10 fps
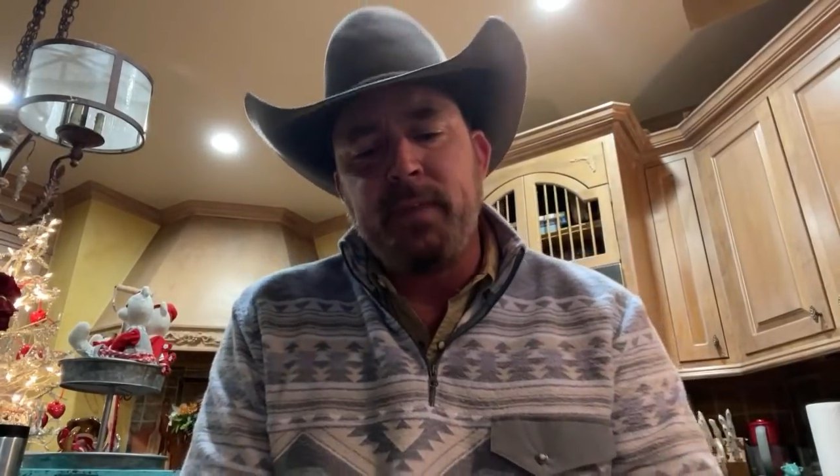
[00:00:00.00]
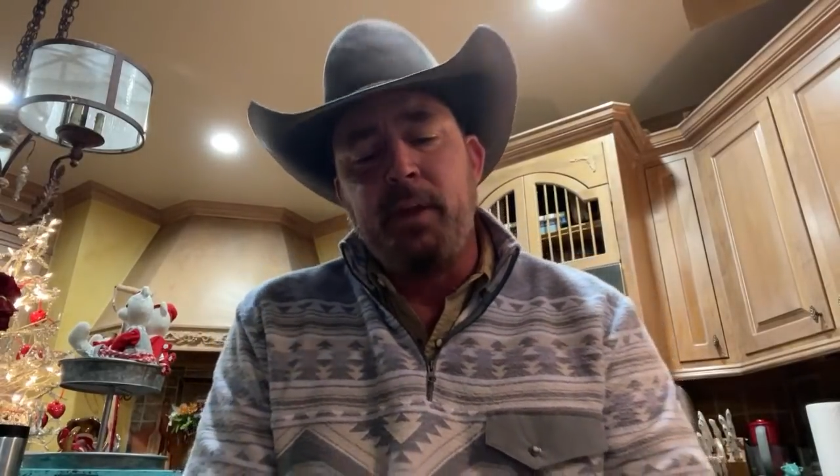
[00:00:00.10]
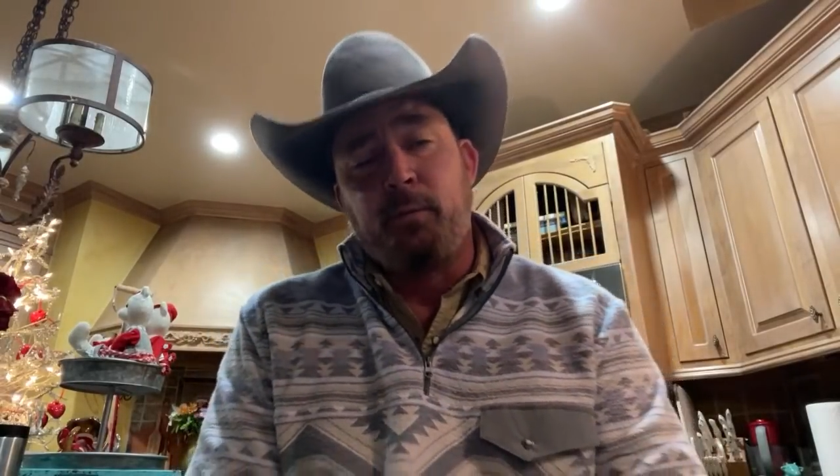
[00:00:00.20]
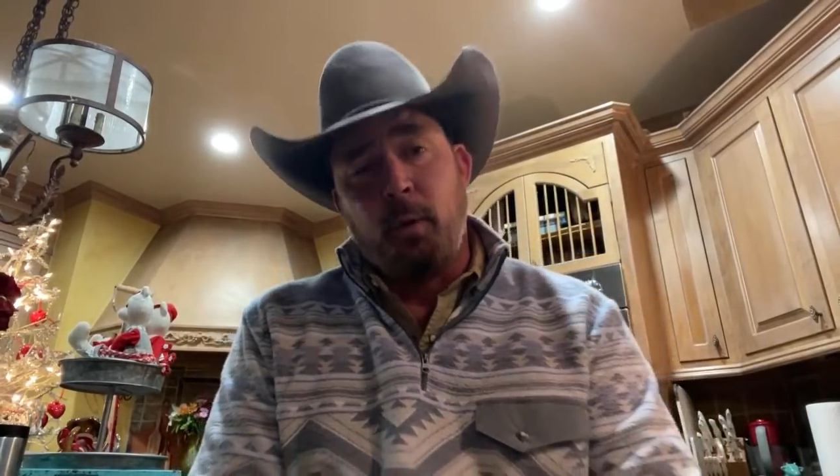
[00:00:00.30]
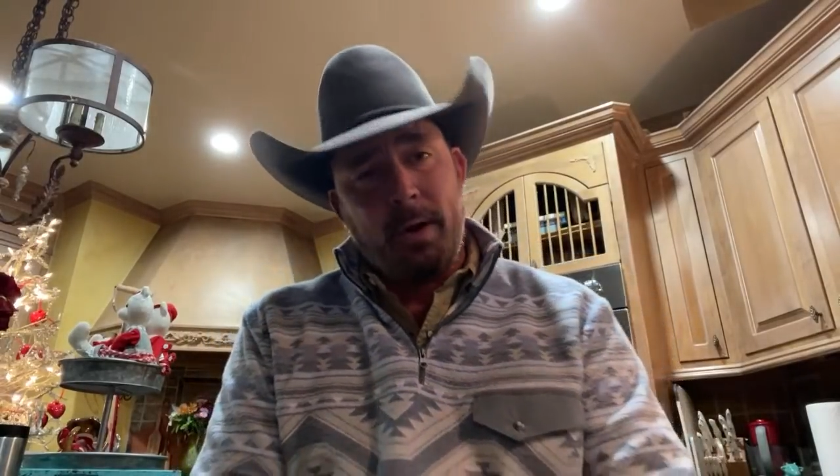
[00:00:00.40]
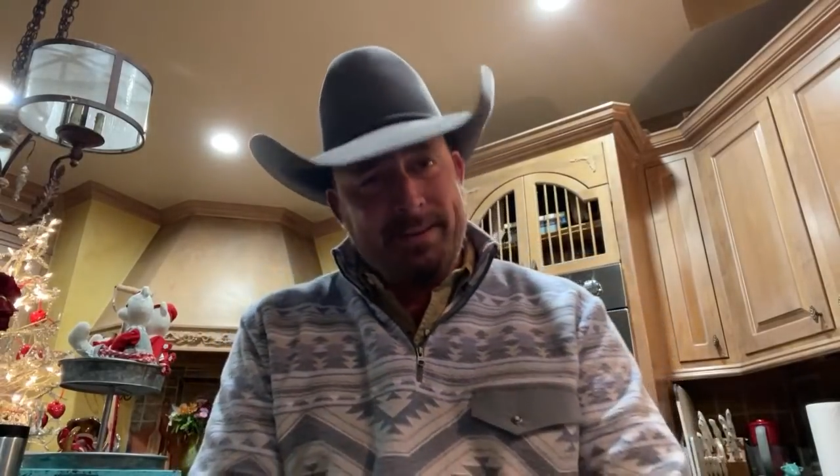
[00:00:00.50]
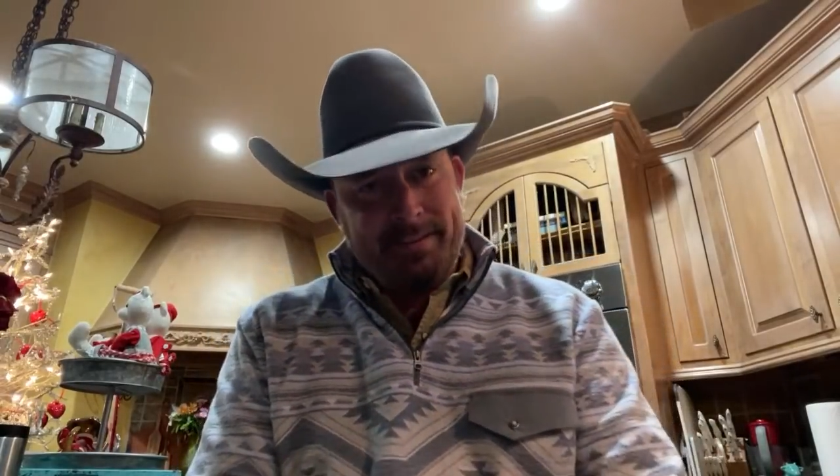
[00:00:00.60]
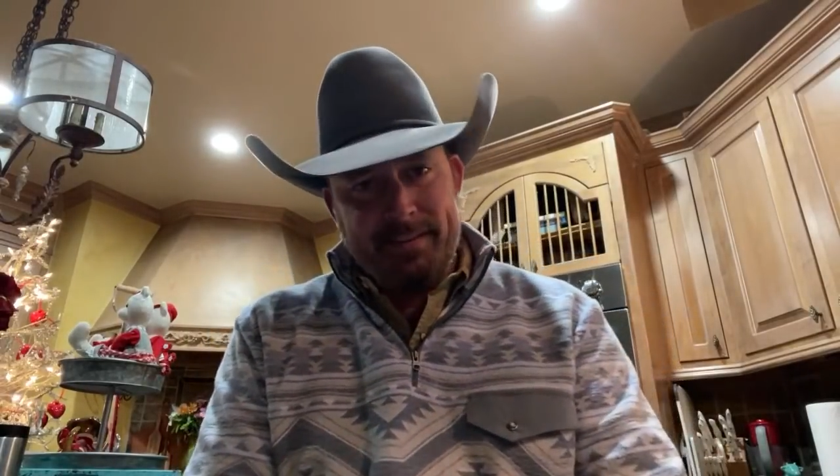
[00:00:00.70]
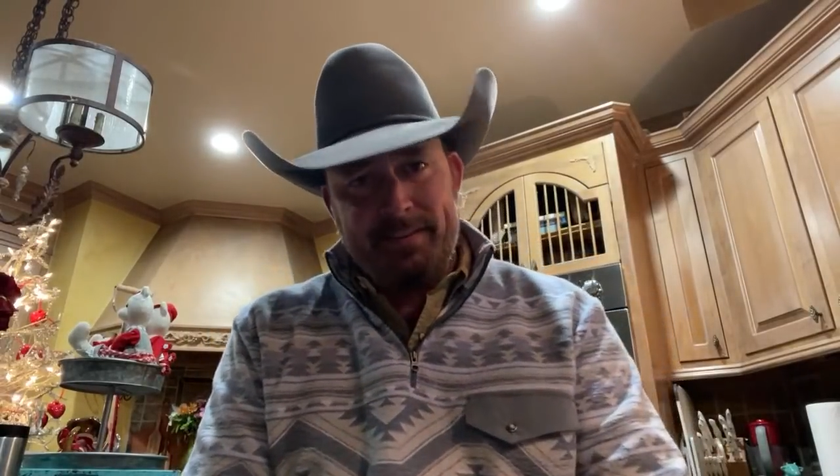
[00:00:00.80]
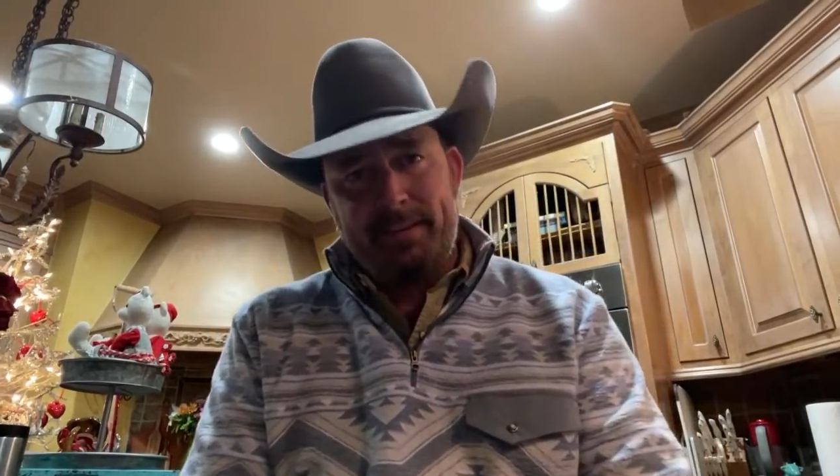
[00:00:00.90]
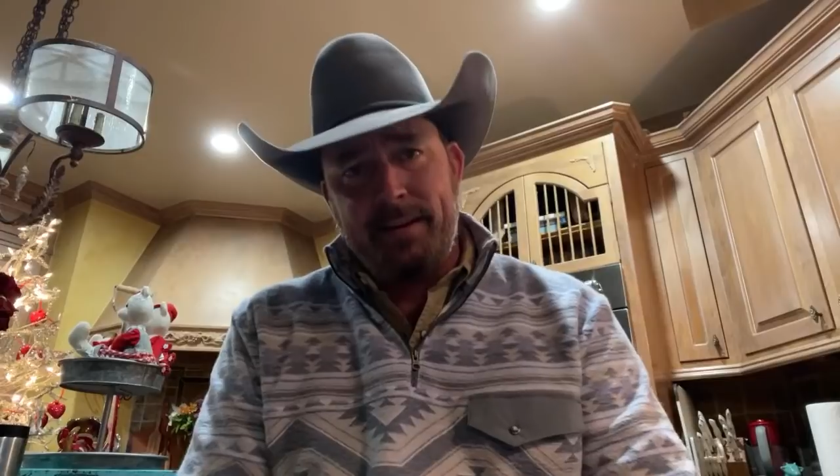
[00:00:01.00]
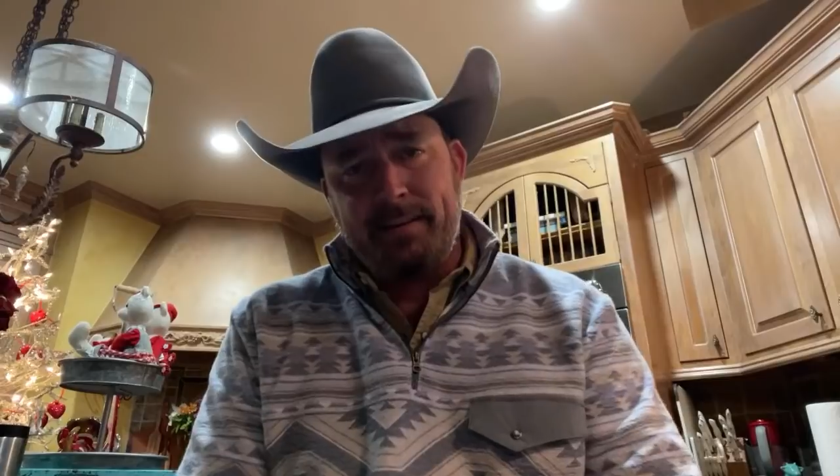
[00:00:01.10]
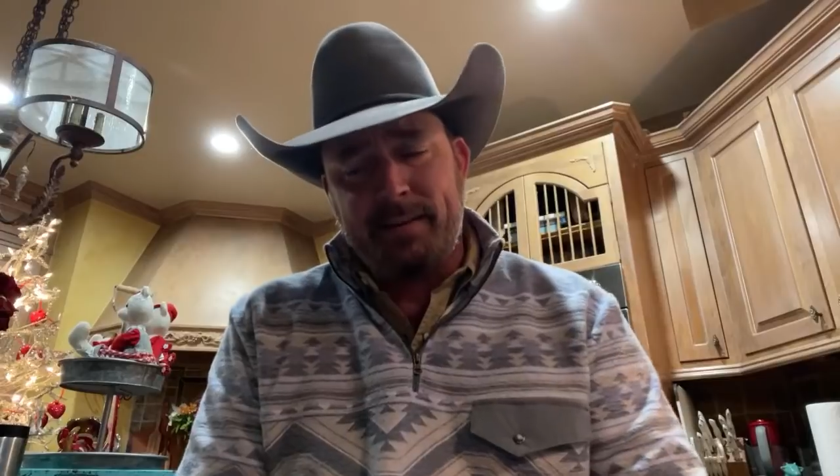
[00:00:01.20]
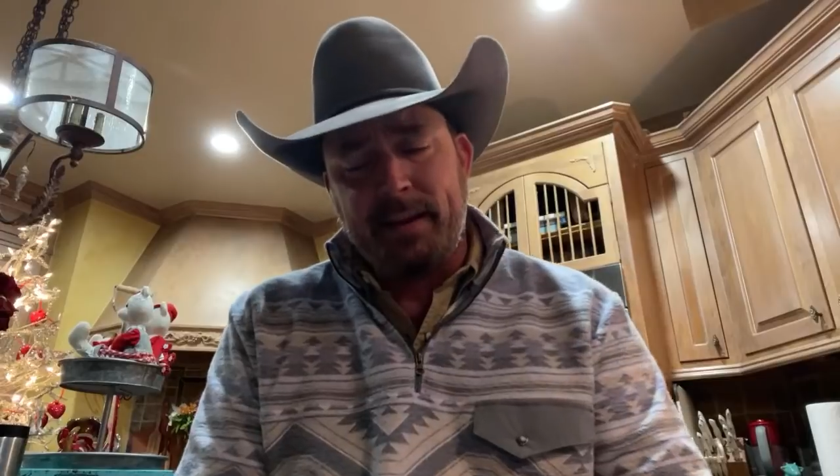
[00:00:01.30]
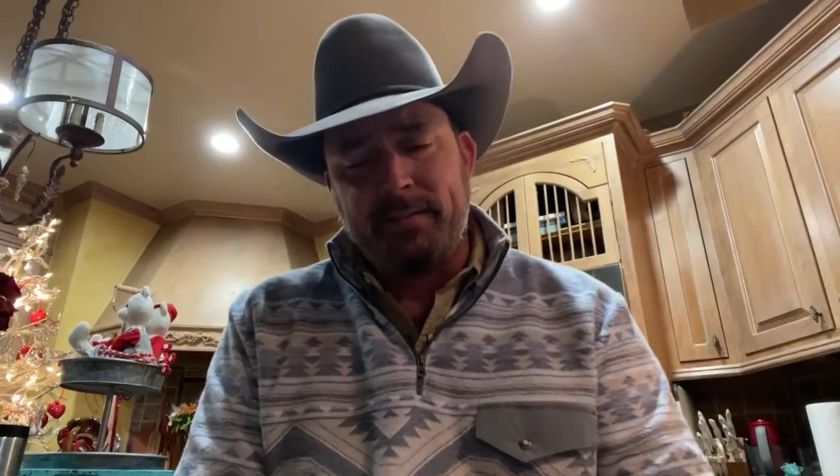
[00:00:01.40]
in Royse City,
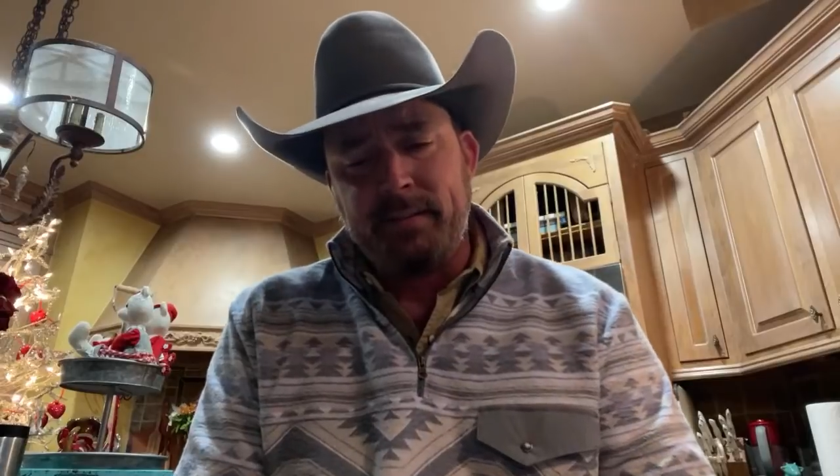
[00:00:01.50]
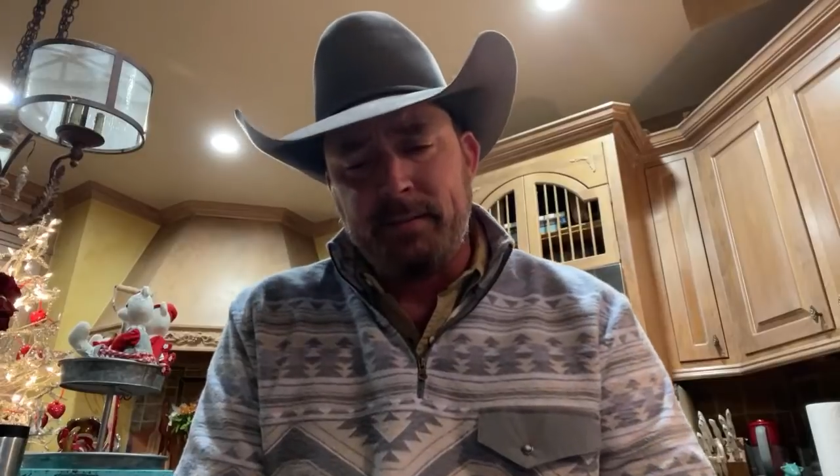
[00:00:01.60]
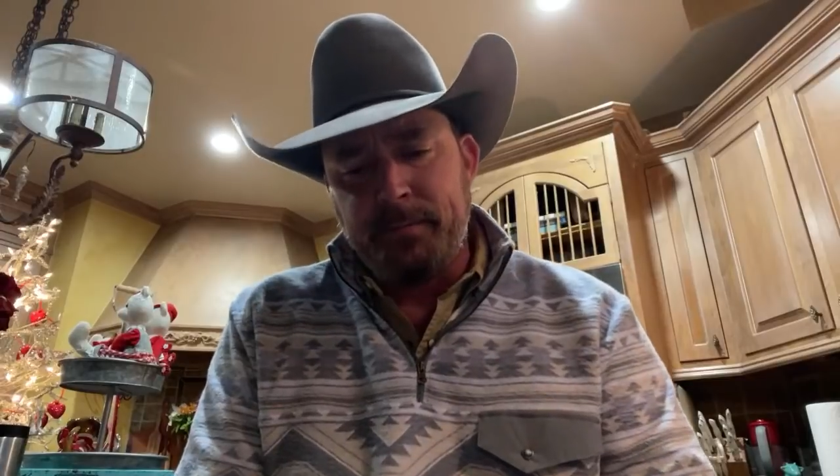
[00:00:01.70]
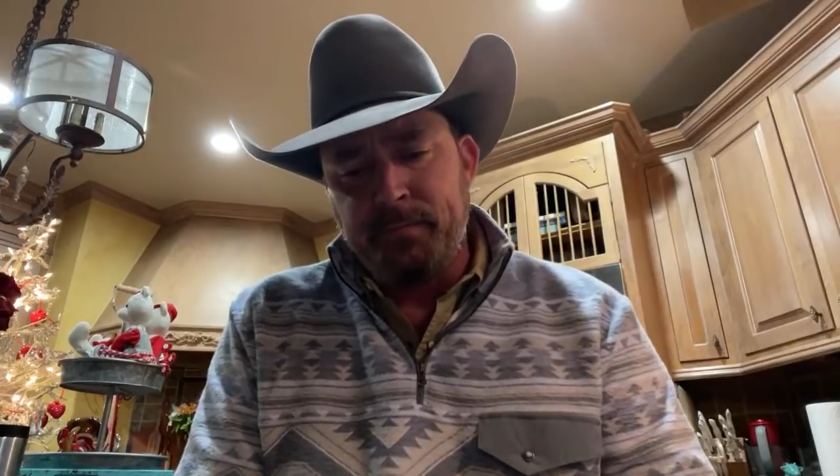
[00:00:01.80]
Texas,